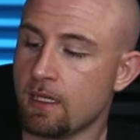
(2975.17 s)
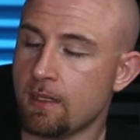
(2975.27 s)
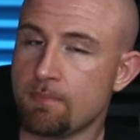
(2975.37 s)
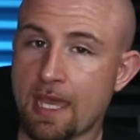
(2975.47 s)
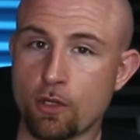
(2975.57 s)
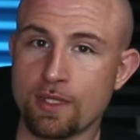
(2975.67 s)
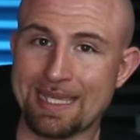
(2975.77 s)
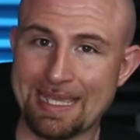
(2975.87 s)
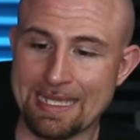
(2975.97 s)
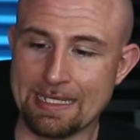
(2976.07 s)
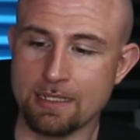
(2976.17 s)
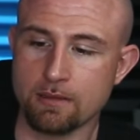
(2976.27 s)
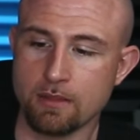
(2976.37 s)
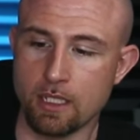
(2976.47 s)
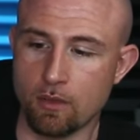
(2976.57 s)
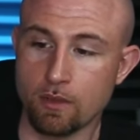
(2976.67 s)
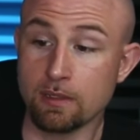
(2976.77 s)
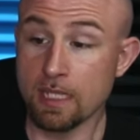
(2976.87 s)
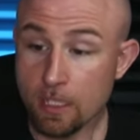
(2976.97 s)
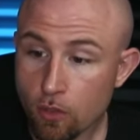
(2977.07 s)
in, you know,
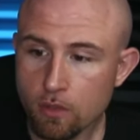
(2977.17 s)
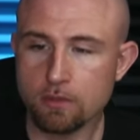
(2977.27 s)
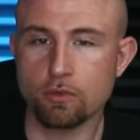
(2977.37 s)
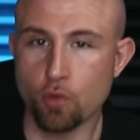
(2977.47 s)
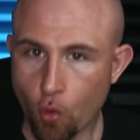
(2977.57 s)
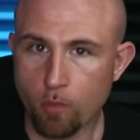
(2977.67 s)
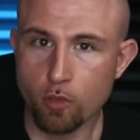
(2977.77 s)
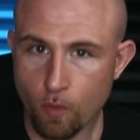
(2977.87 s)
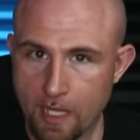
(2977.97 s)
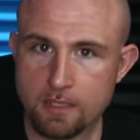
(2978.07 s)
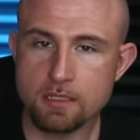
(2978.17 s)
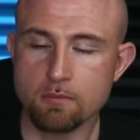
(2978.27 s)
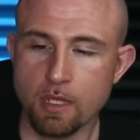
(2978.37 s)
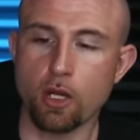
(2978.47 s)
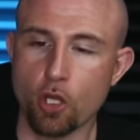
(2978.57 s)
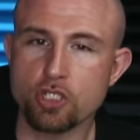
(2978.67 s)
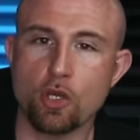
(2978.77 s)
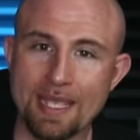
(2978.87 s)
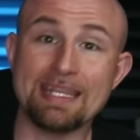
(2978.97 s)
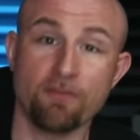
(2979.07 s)
legal, normal ways, but also
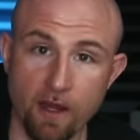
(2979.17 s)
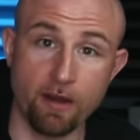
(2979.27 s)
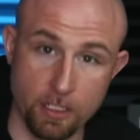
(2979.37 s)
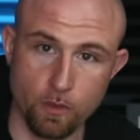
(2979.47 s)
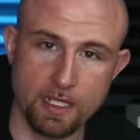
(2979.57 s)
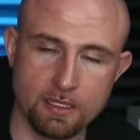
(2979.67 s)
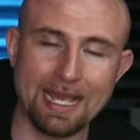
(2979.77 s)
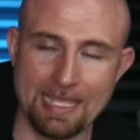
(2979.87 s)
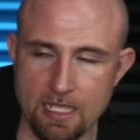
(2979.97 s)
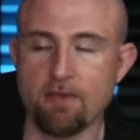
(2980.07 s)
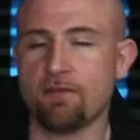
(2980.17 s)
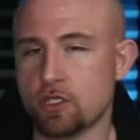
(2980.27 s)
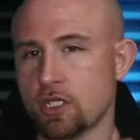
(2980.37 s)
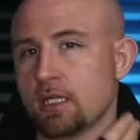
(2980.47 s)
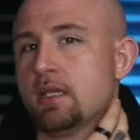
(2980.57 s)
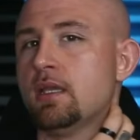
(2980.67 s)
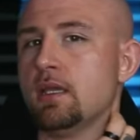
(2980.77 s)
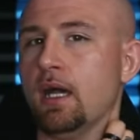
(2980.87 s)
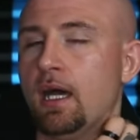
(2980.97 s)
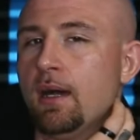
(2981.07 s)
in nefarious ways, i.e. phishing,
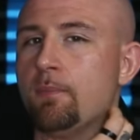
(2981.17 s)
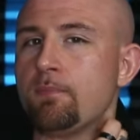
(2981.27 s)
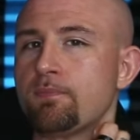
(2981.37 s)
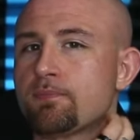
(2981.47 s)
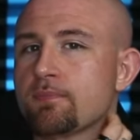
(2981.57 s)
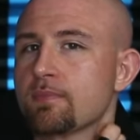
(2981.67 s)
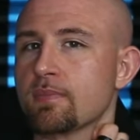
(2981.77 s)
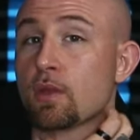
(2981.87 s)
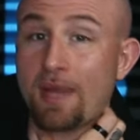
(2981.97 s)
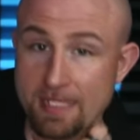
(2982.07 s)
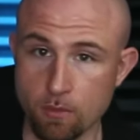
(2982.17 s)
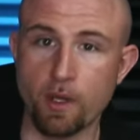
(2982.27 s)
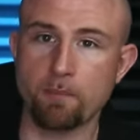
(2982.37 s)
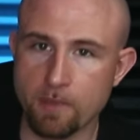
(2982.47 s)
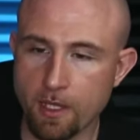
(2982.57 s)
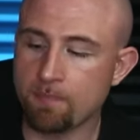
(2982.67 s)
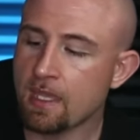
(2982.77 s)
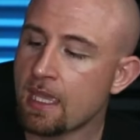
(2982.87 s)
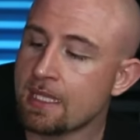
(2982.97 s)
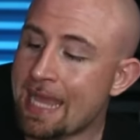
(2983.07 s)
ransomware. Okay.
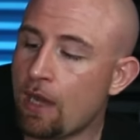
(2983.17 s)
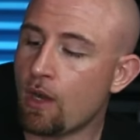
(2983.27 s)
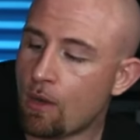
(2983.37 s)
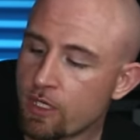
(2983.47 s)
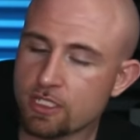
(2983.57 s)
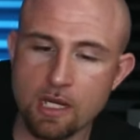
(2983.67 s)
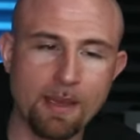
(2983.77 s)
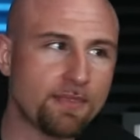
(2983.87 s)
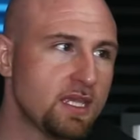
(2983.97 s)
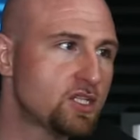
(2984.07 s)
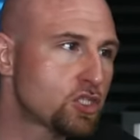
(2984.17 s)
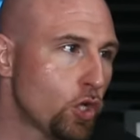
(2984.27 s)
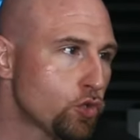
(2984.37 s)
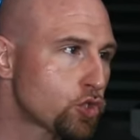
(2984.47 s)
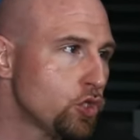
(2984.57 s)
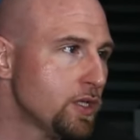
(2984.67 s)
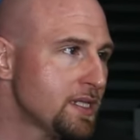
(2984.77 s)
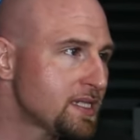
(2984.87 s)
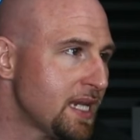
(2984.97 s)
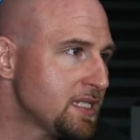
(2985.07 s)
Now I want to talk about the social
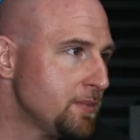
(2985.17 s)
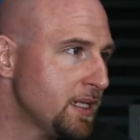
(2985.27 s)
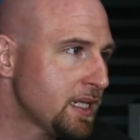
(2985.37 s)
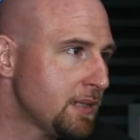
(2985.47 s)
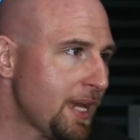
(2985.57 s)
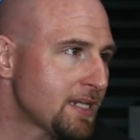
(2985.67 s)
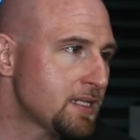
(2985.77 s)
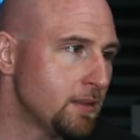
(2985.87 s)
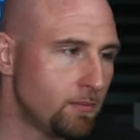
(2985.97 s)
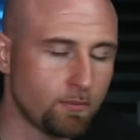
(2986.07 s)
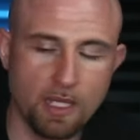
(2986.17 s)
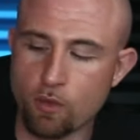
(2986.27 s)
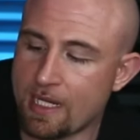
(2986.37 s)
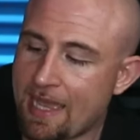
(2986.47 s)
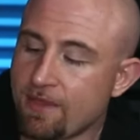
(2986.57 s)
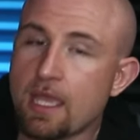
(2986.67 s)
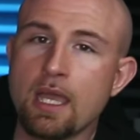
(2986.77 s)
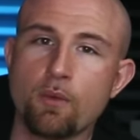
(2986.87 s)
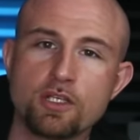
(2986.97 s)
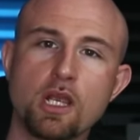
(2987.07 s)
sentiment, getting back to the Bitcoin halving. I
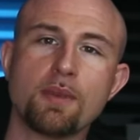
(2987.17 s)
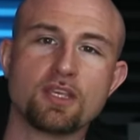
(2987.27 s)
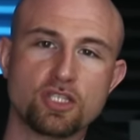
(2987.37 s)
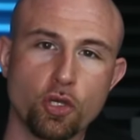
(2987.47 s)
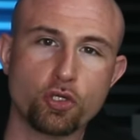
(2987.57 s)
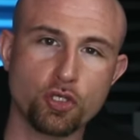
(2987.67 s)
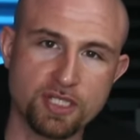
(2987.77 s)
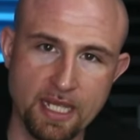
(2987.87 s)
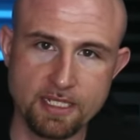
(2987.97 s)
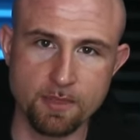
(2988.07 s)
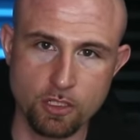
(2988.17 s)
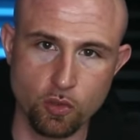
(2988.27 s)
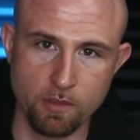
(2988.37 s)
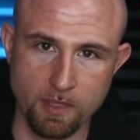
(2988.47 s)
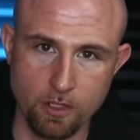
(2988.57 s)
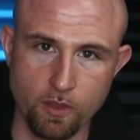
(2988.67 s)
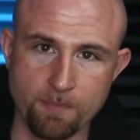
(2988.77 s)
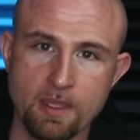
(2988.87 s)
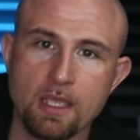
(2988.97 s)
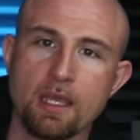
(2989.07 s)
want to talk about the social sentiment toward
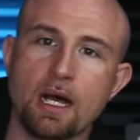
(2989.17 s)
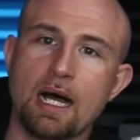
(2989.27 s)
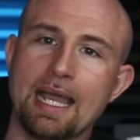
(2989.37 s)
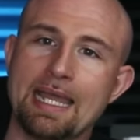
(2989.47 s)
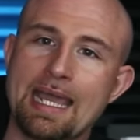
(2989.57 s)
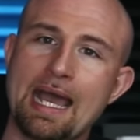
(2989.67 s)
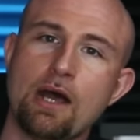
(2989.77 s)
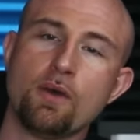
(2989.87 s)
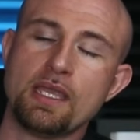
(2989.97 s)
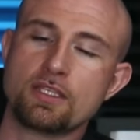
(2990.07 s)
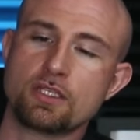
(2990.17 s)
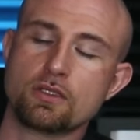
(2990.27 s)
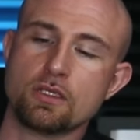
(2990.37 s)
Bitcoin, and how it's